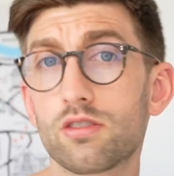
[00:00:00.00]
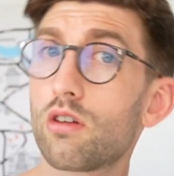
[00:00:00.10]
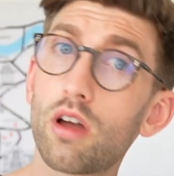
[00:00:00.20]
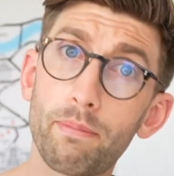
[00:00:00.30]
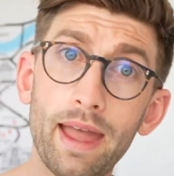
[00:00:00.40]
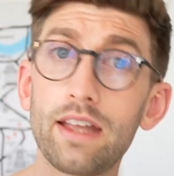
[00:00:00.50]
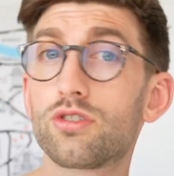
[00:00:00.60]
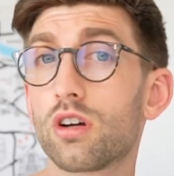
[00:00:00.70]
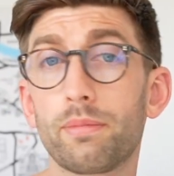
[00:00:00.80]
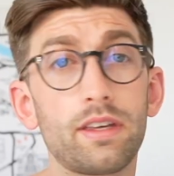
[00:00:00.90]
So a paid
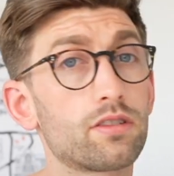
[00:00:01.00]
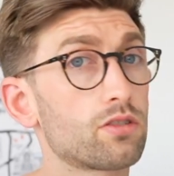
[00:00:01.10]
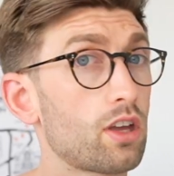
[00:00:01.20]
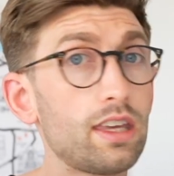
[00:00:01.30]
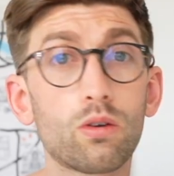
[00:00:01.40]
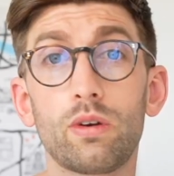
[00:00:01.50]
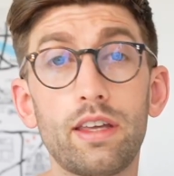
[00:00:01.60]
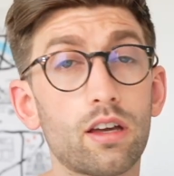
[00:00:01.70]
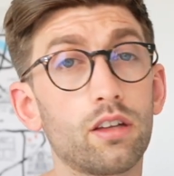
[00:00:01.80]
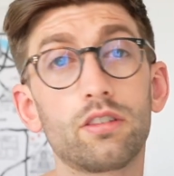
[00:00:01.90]
job is
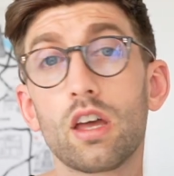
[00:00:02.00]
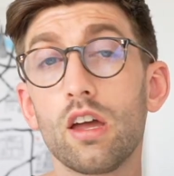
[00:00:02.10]
equally and